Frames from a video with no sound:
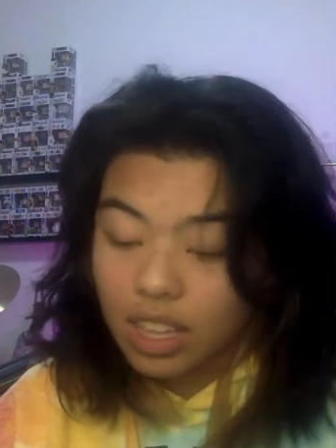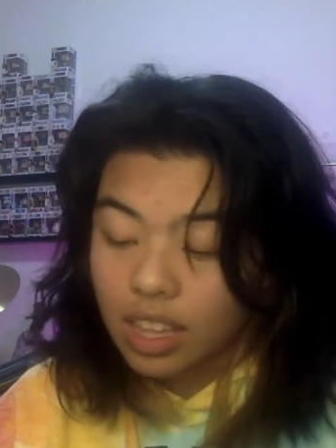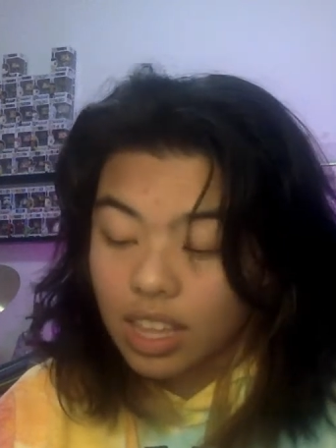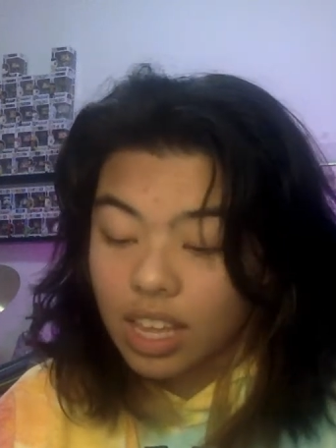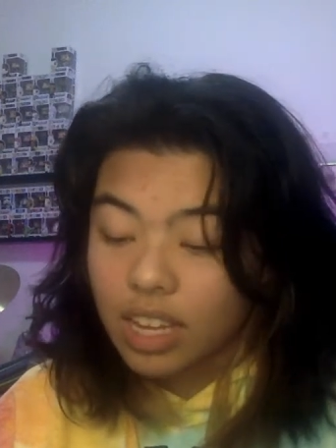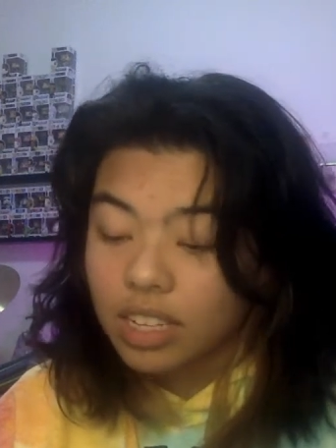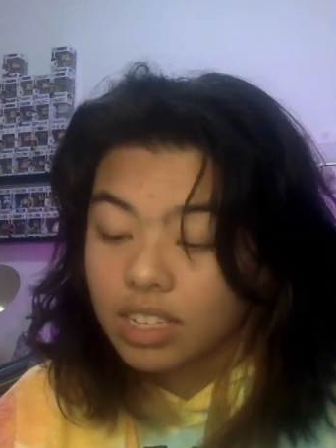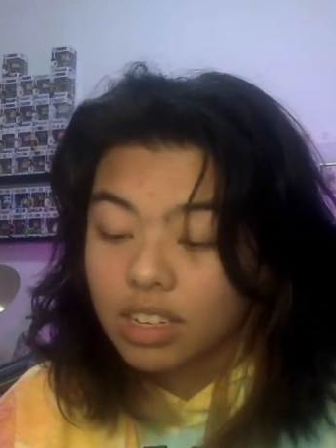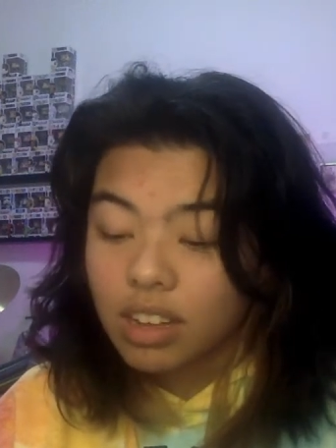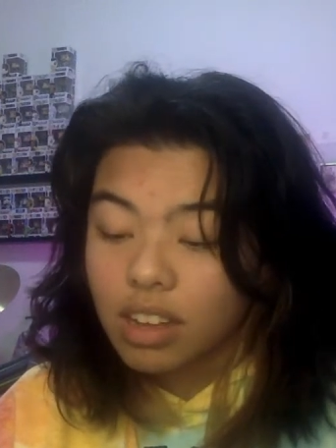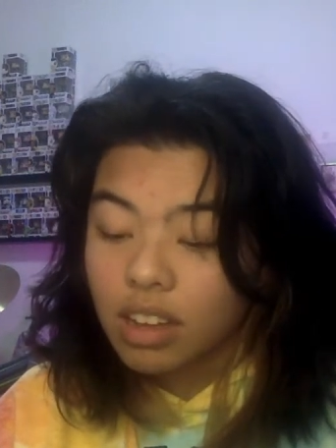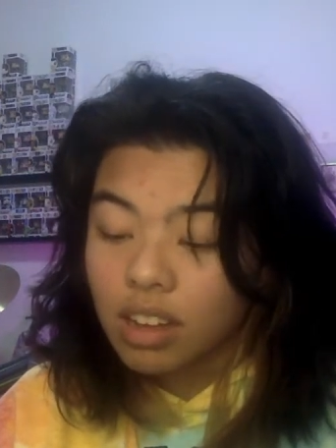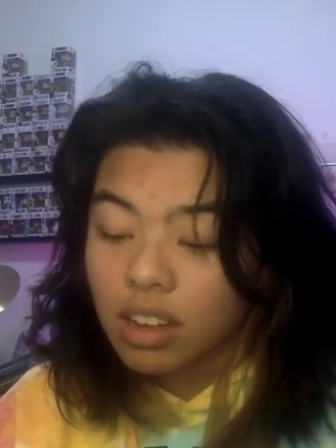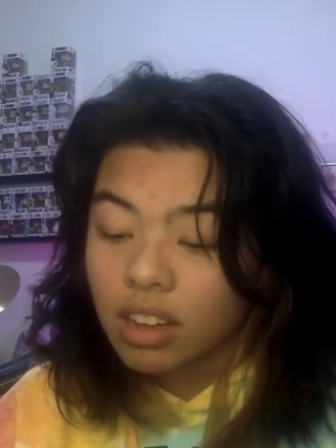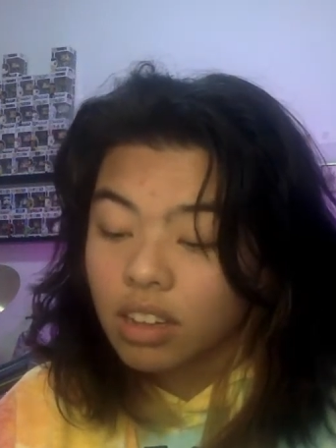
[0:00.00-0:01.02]
That's
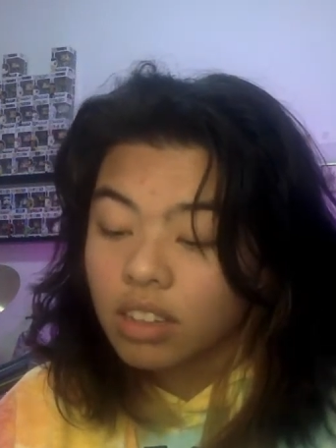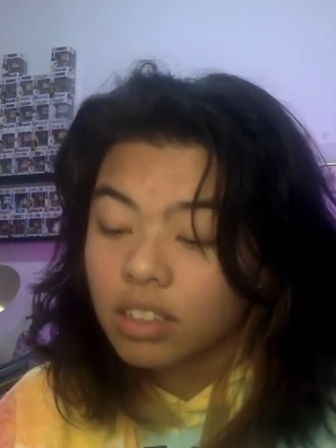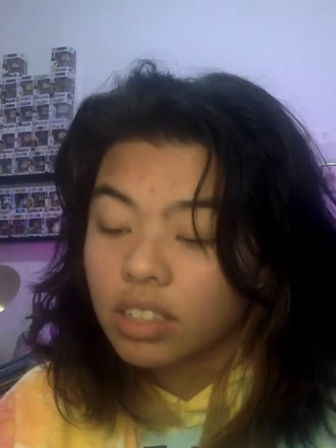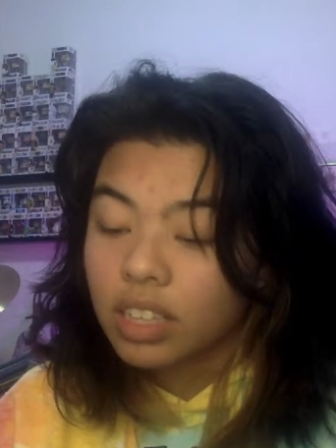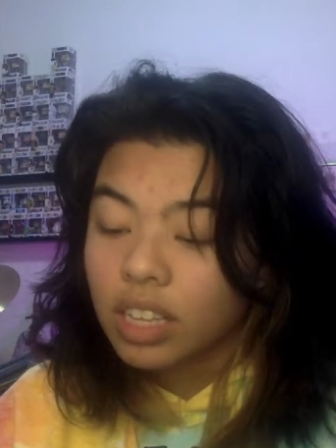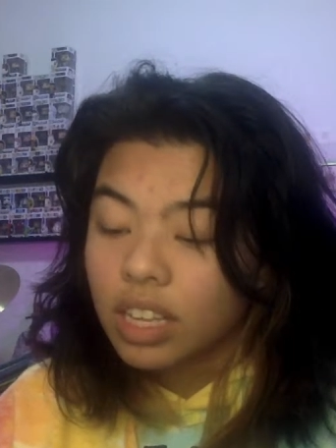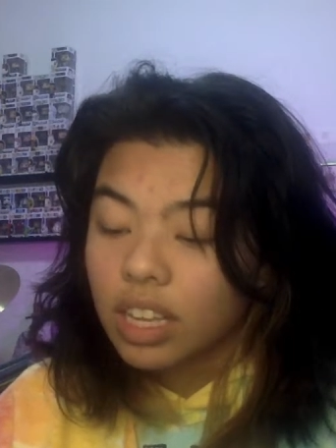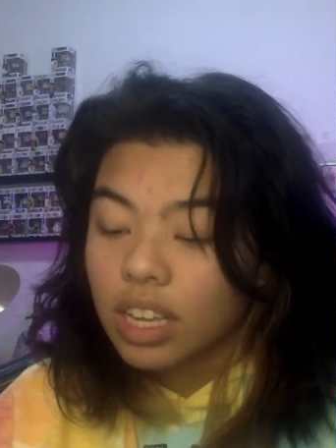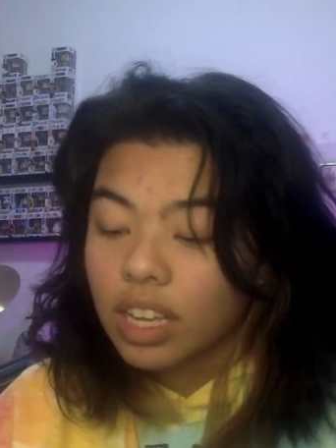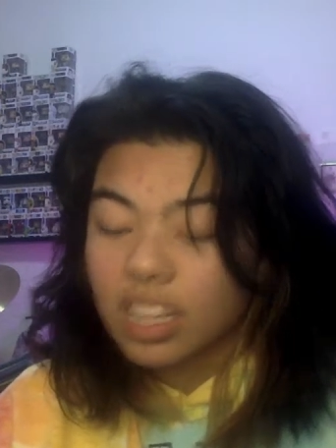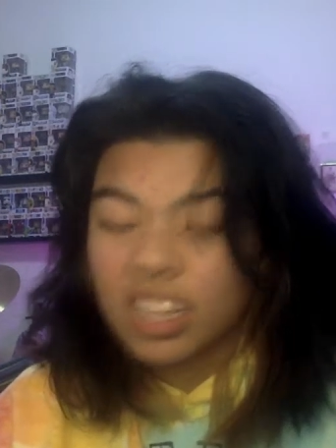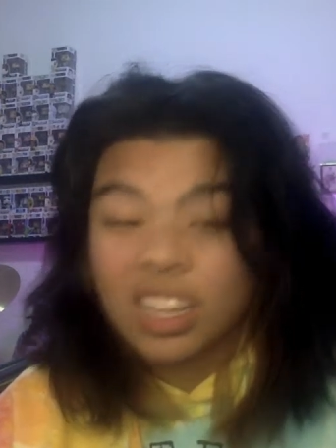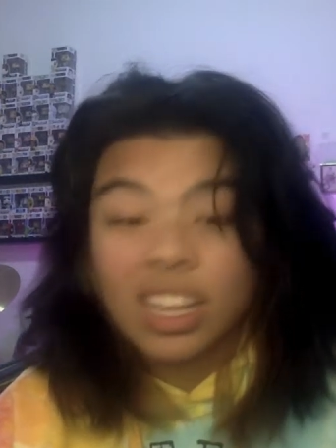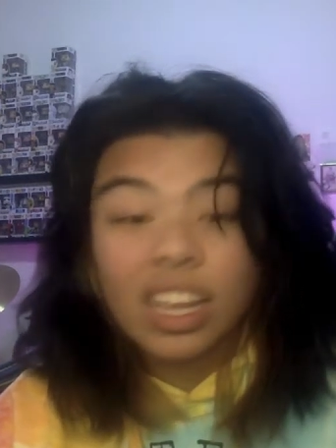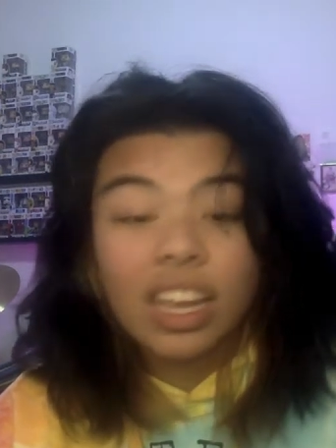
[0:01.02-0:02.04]
all,
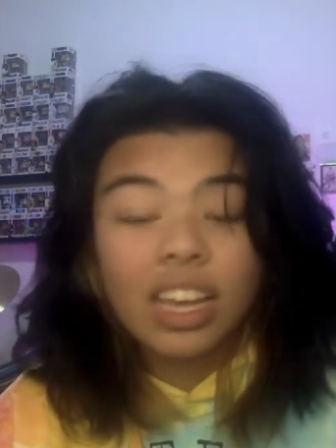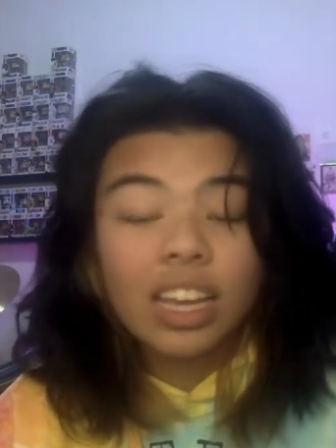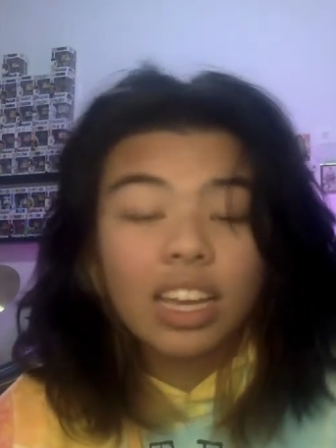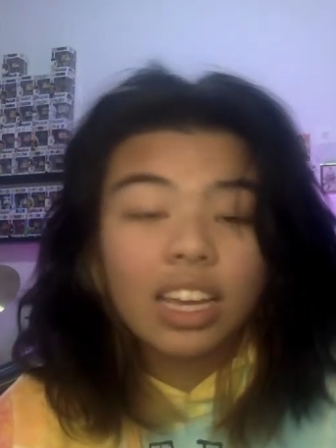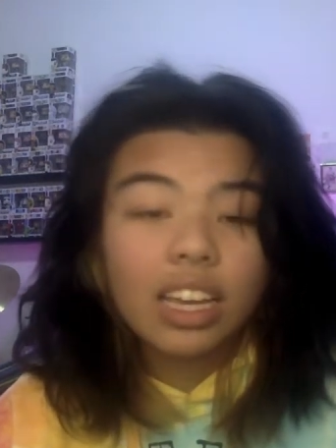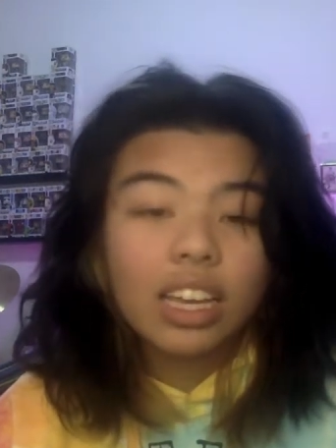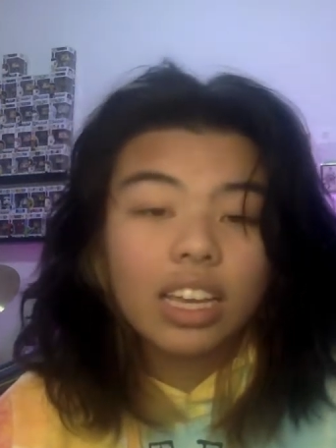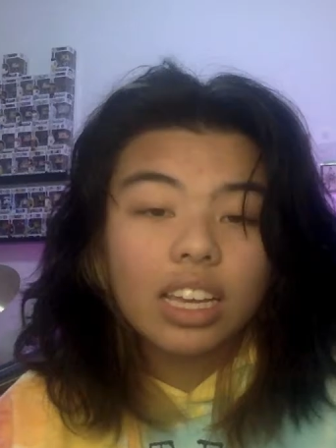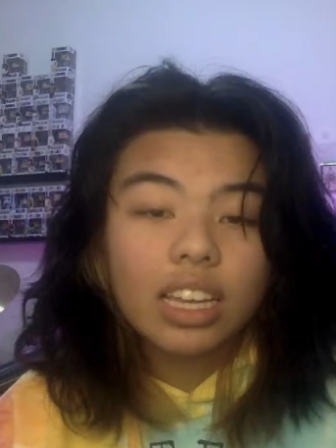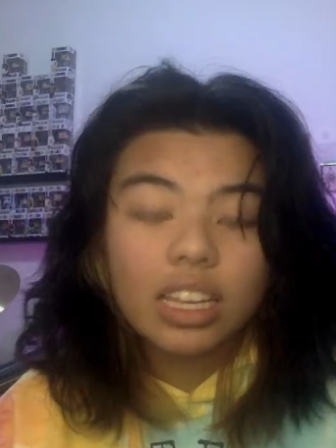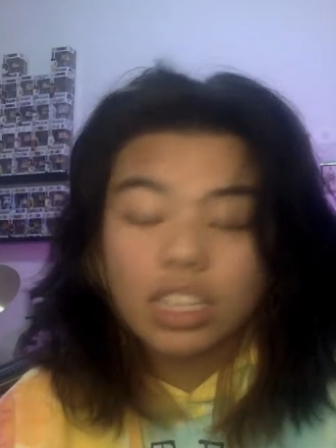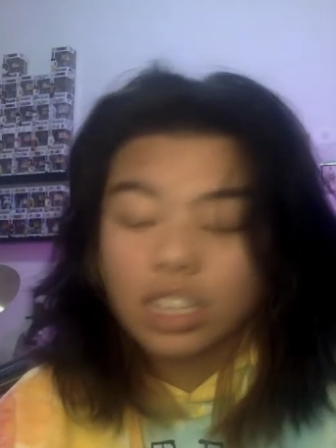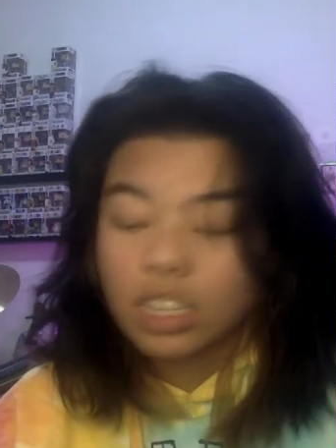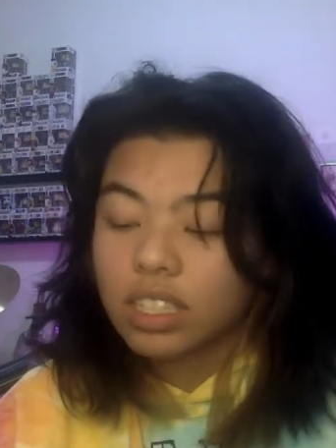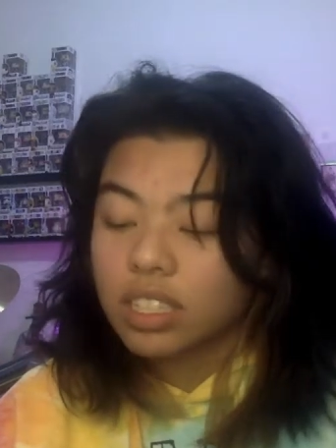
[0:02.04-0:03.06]
and they
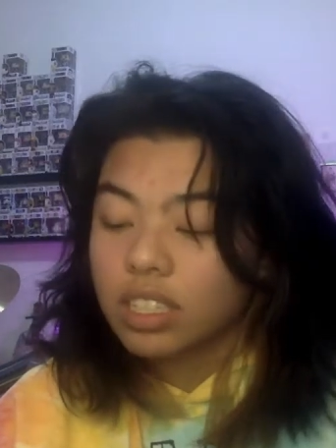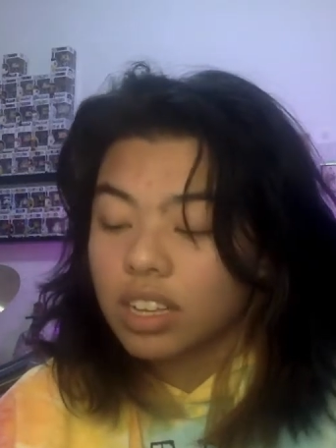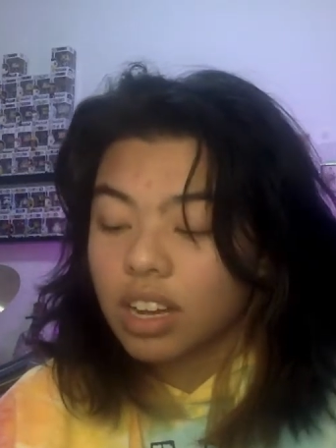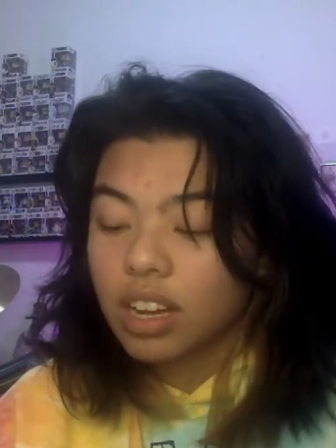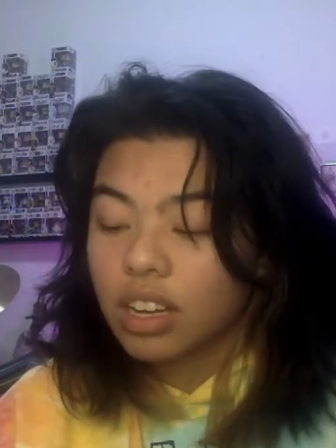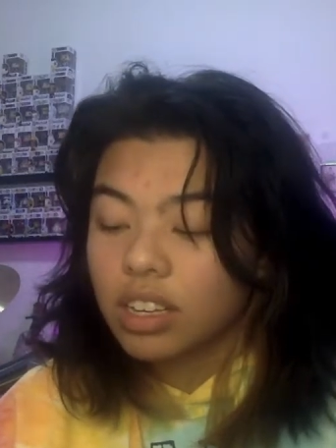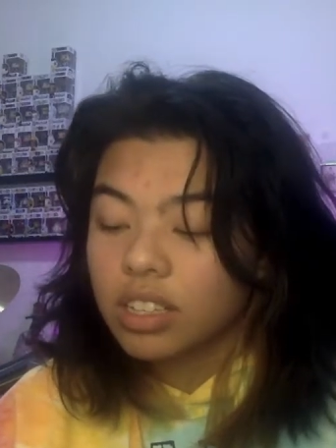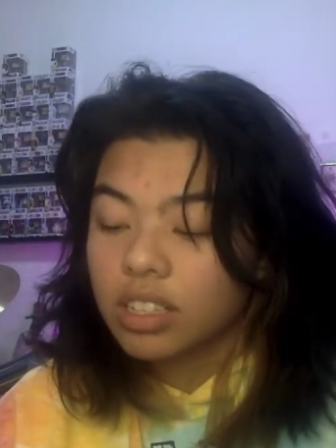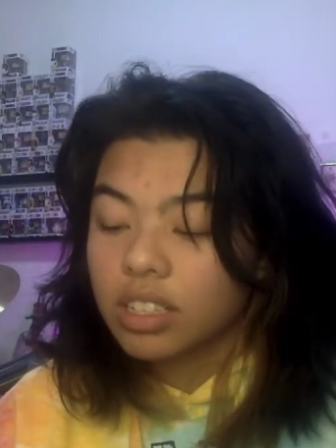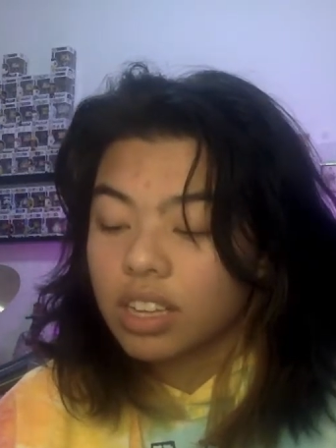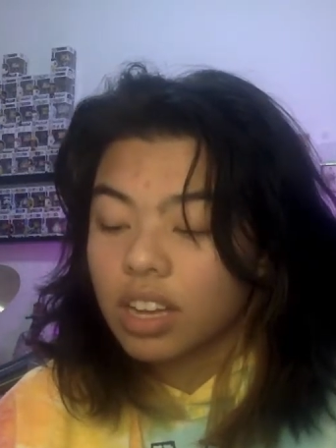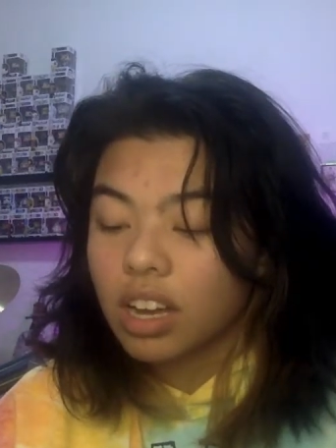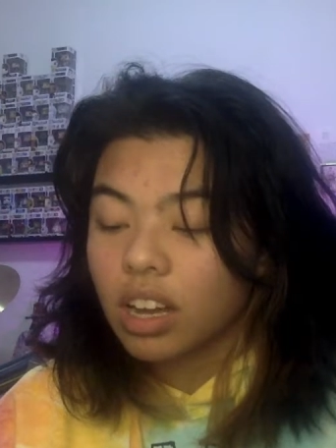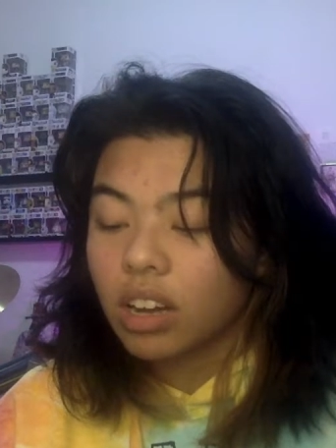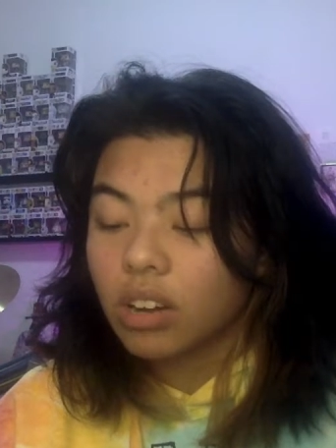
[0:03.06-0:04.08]
got scars
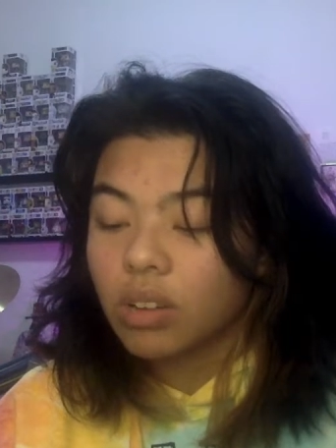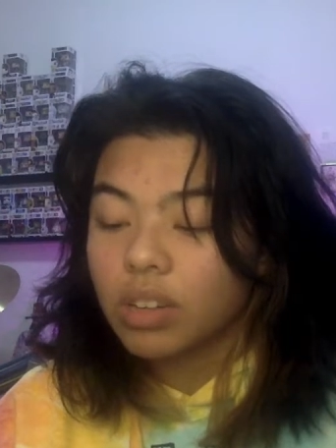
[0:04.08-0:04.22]
now